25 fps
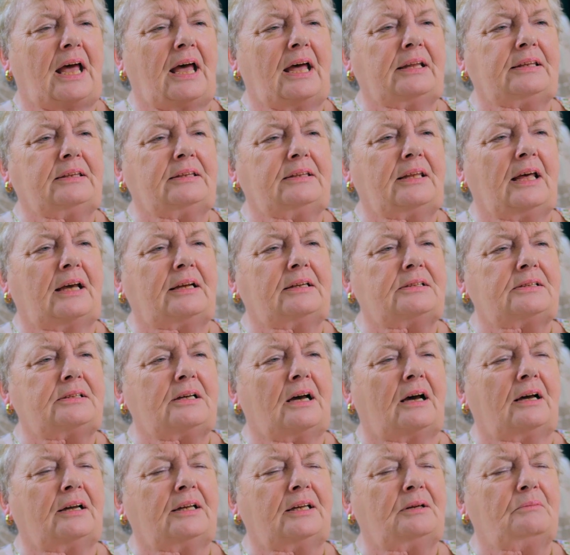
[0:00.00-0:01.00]
at that
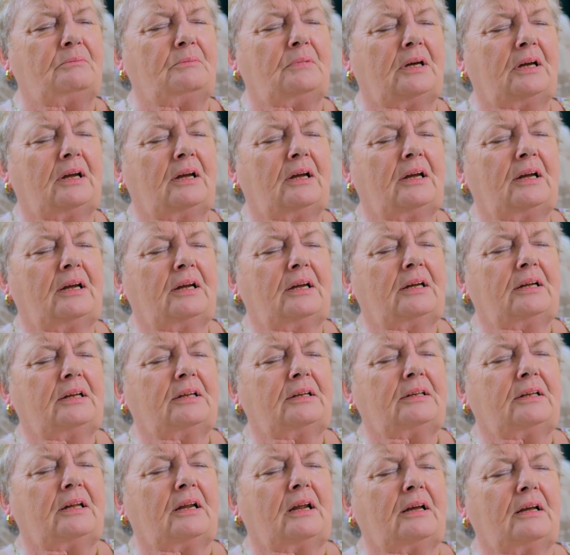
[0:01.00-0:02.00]
time
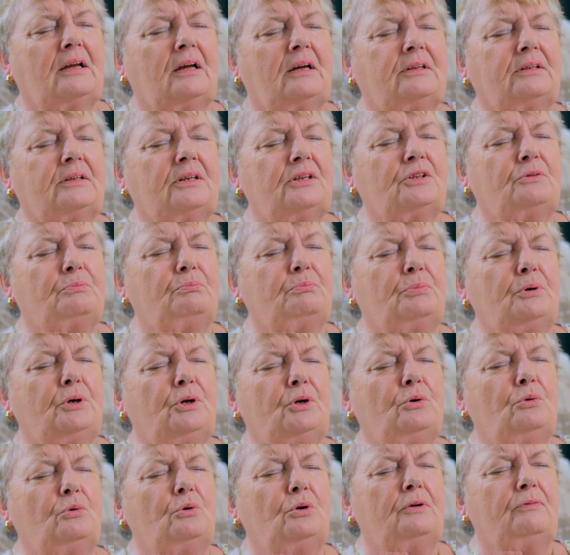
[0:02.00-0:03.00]
that I got this
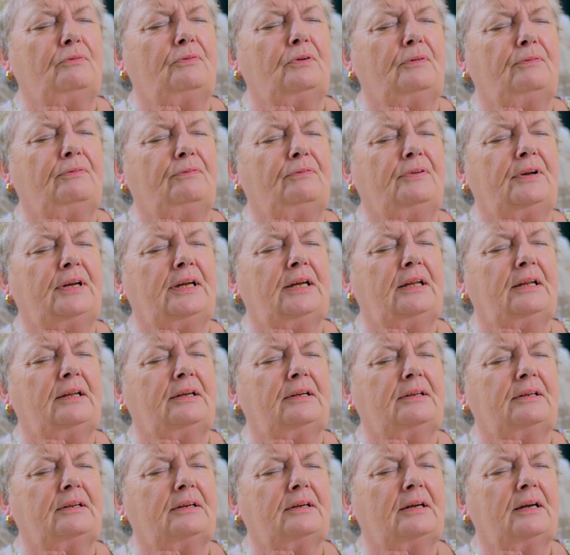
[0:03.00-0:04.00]
beautiful
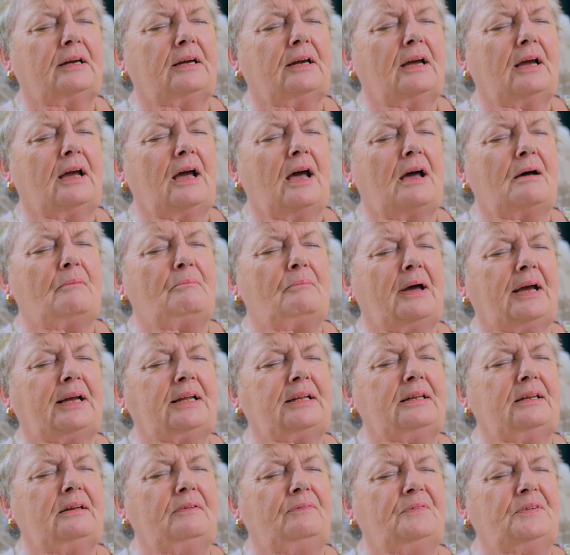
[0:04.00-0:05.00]
feeling, a
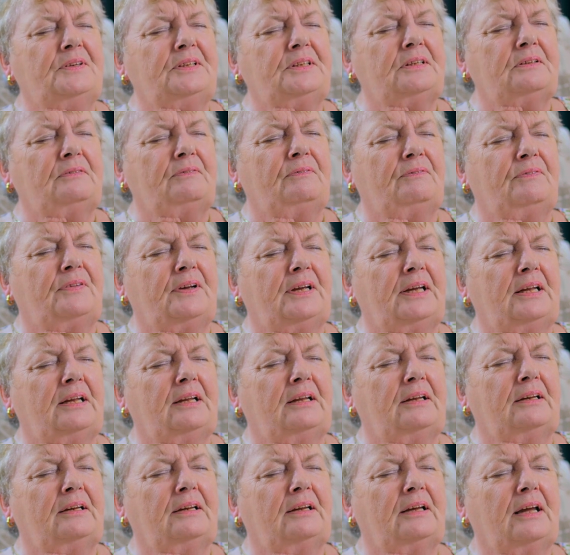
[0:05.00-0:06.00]
magnificent
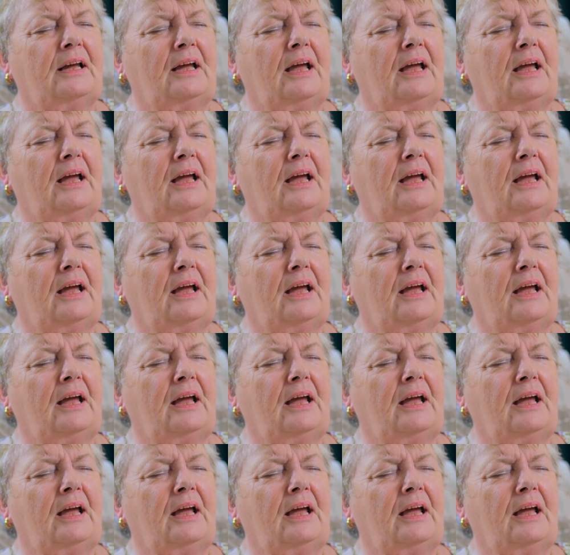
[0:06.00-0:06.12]
feeling,